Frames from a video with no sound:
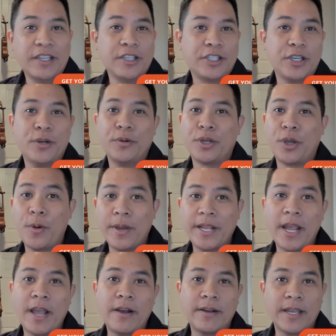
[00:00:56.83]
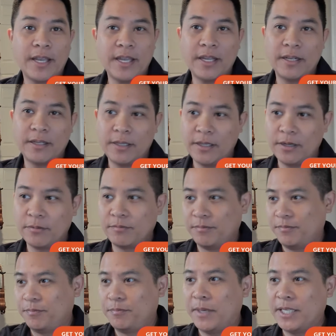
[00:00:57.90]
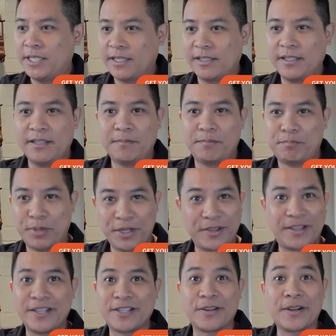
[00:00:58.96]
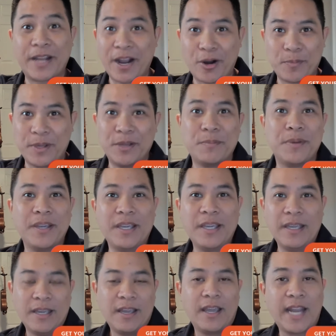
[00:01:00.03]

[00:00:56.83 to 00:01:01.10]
So going out and, basically putting things on Airbnb